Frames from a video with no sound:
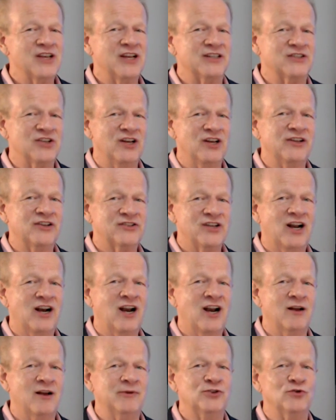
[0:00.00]
son, it's not
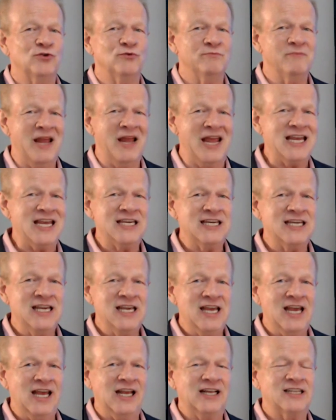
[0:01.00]
how much you make,
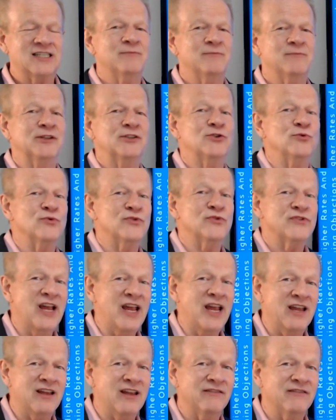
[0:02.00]
it's how much you
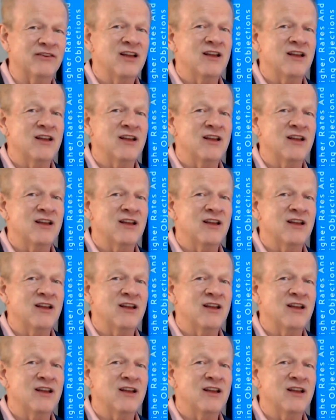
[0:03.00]
save.